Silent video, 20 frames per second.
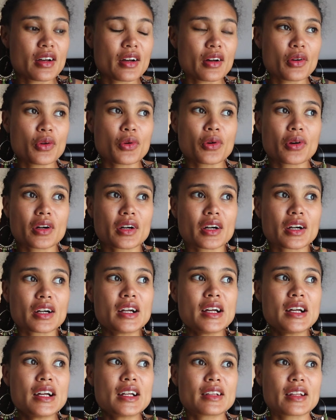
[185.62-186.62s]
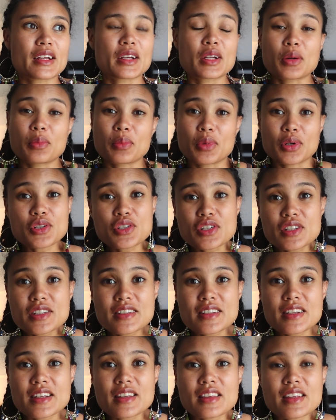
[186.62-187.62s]
or like an
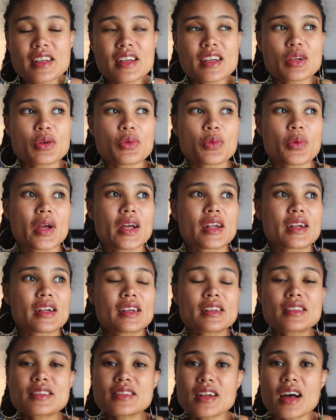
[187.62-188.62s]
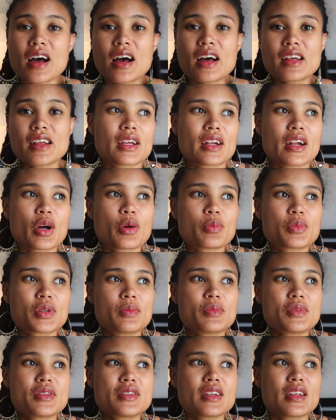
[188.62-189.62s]
emergency thing when it's not. It helped
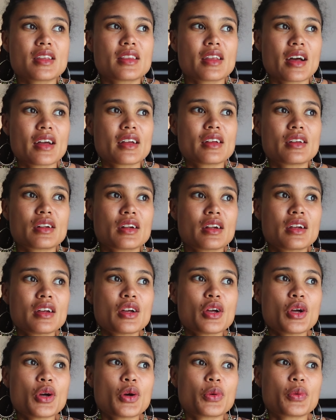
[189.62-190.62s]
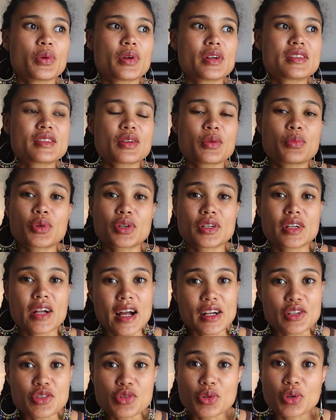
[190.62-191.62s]
him see that it was a more
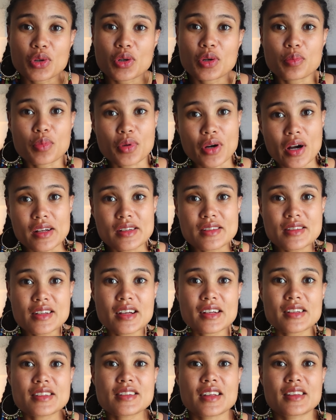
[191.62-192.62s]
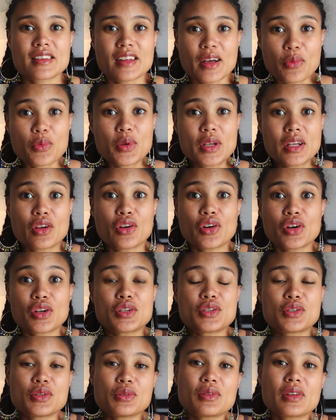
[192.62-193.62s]
natural process and that we
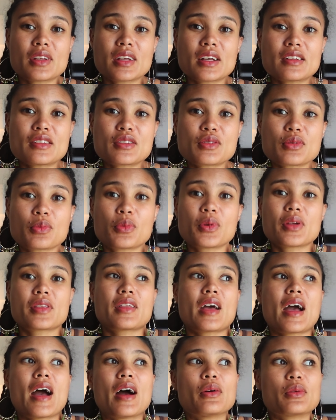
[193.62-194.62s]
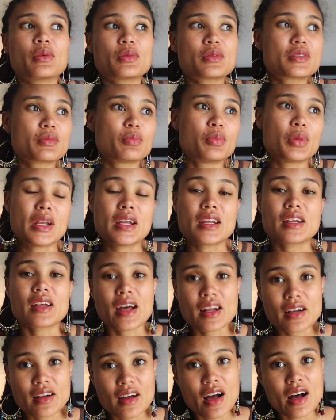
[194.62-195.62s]
could do this without being
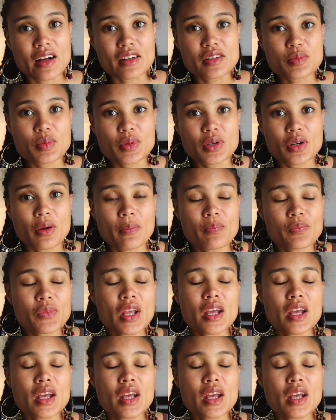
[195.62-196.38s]
at a hospital.